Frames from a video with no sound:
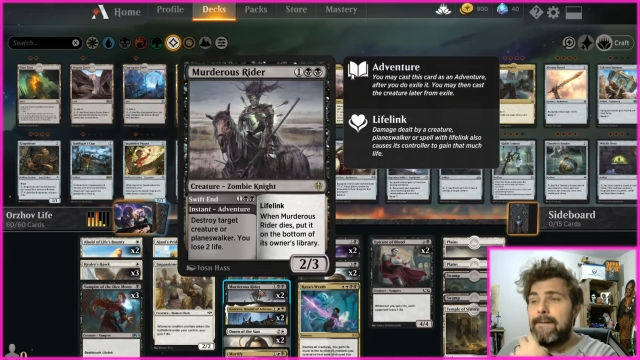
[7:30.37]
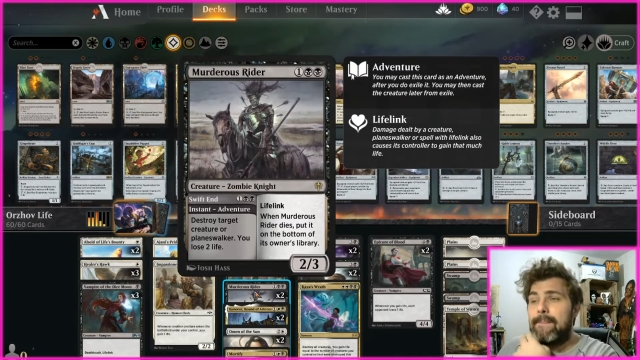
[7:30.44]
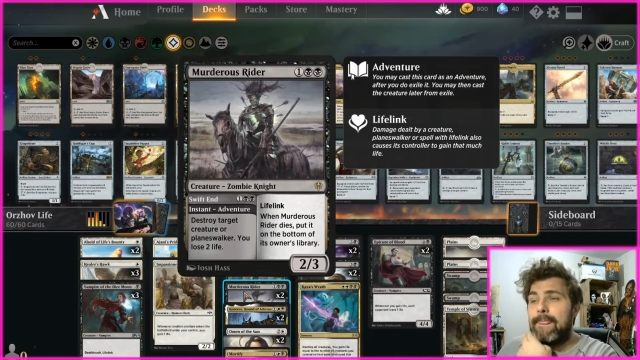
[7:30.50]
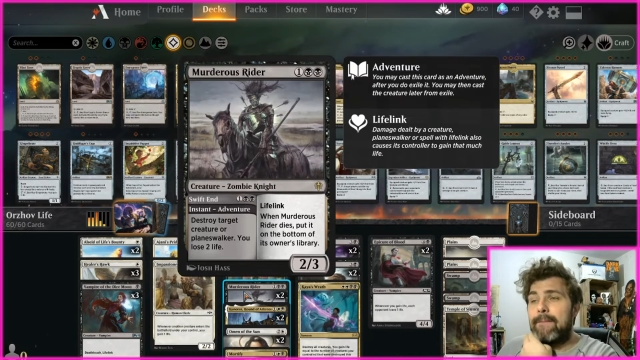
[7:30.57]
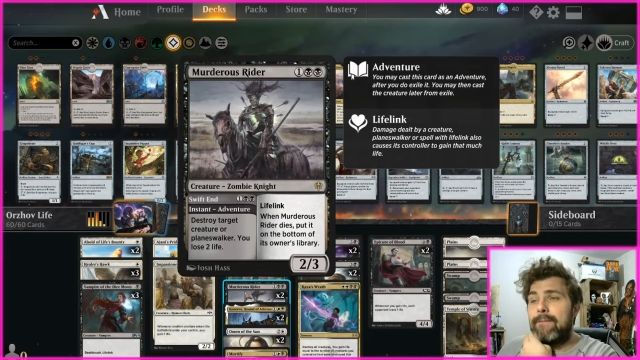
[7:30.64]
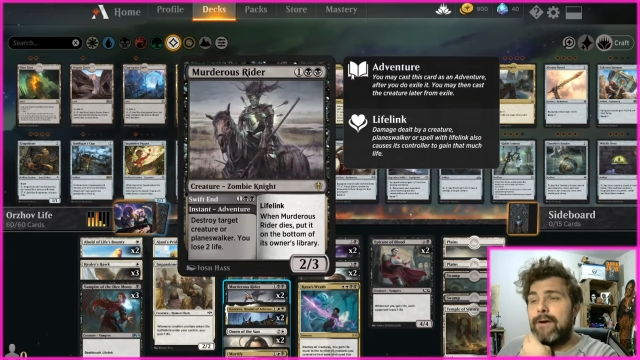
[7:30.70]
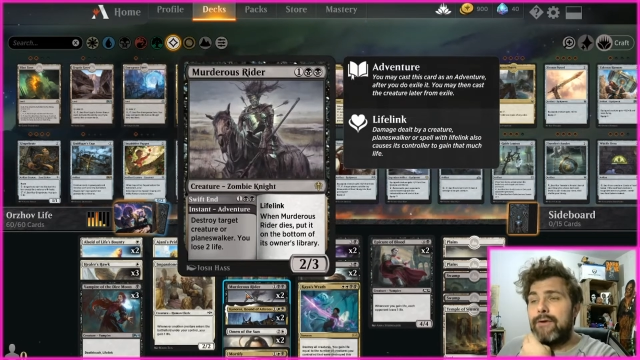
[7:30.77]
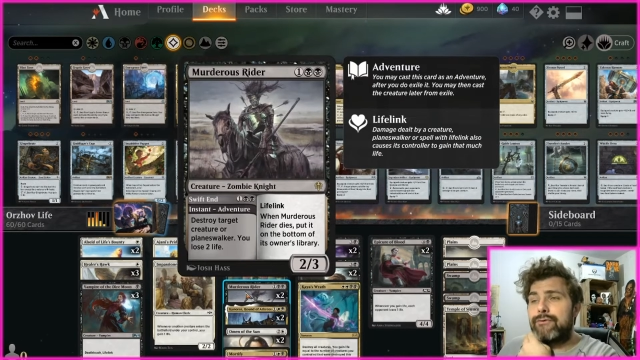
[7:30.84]

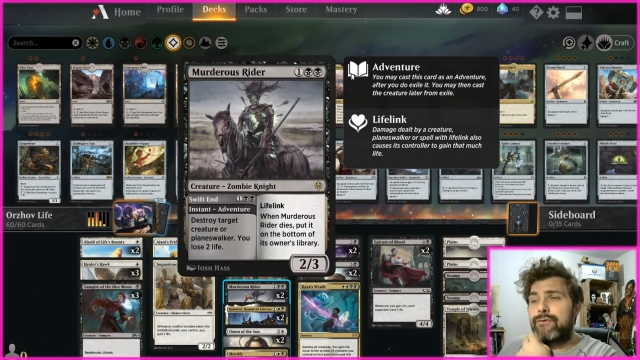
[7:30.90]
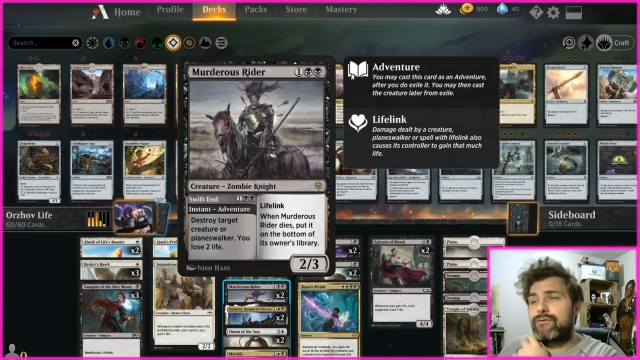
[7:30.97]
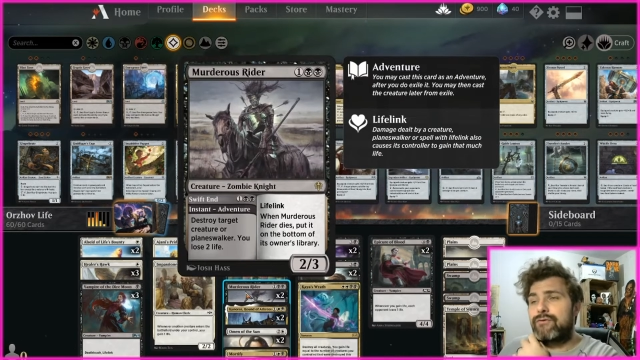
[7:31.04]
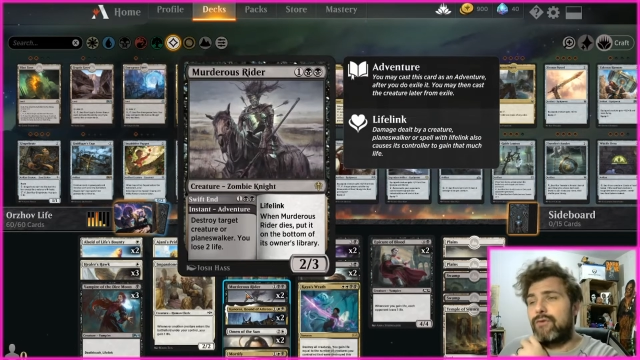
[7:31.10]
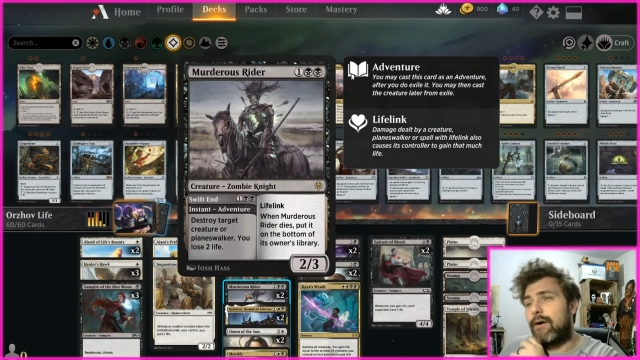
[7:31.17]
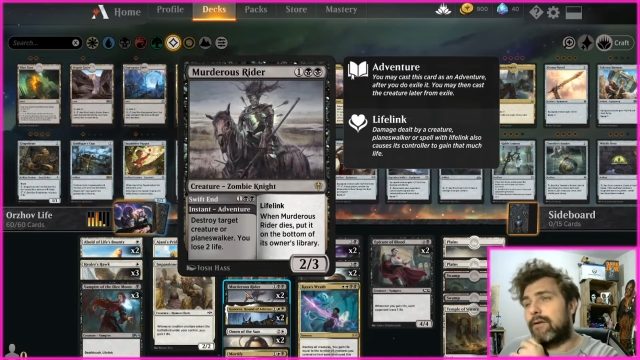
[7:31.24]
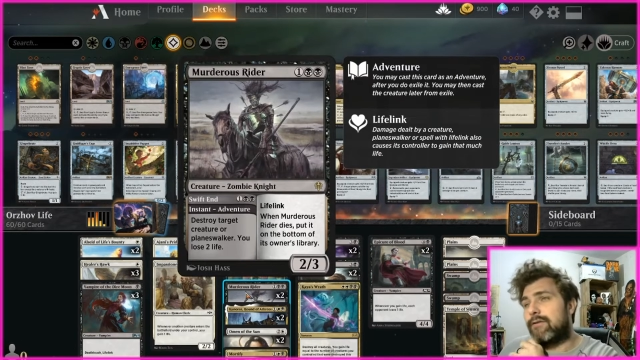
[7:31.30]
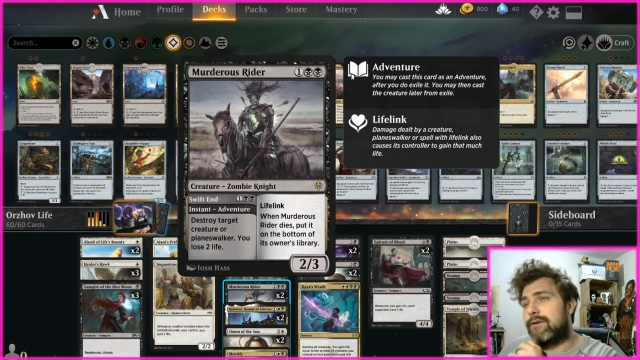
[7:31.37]
Now, Murderous
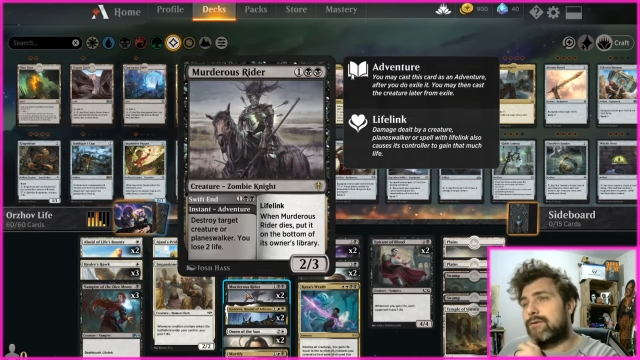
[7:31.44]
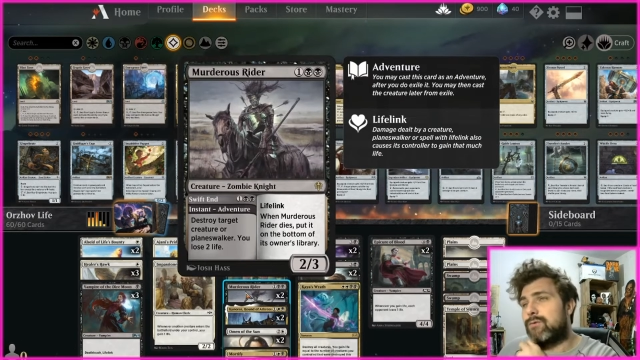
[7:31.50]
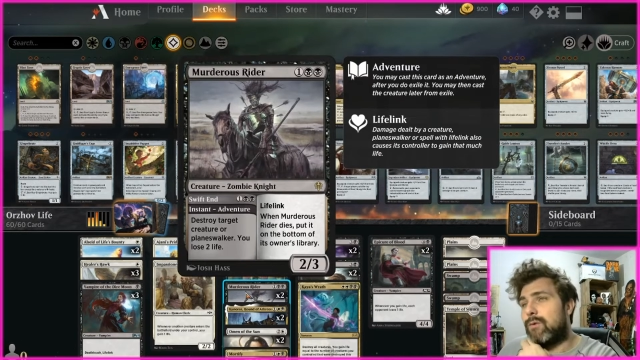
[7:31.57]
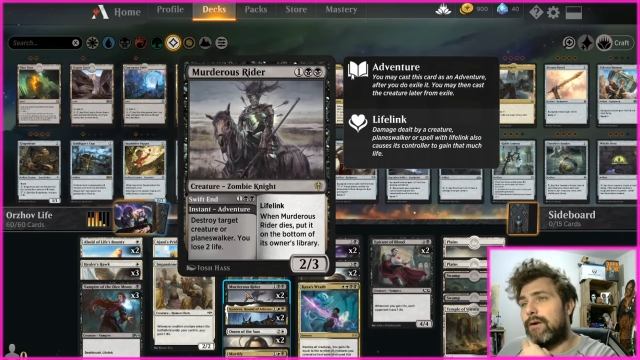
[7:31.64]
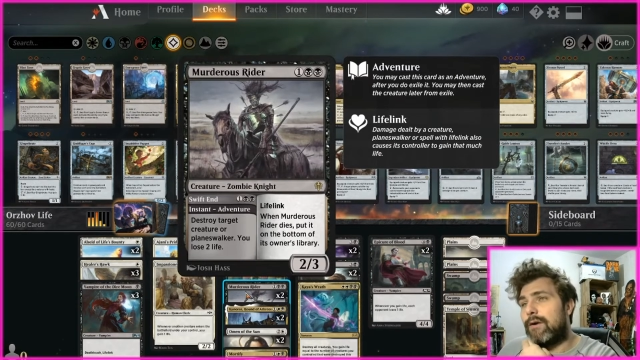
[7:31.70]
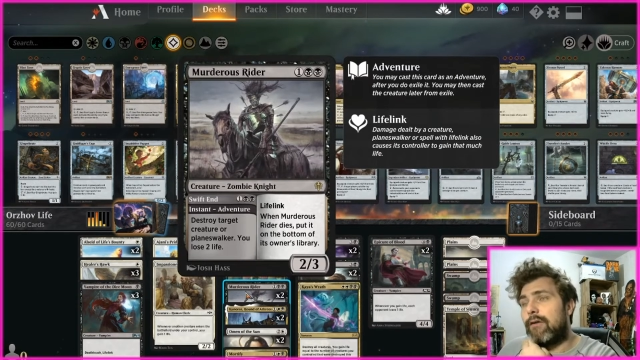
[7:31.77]
Rider is one.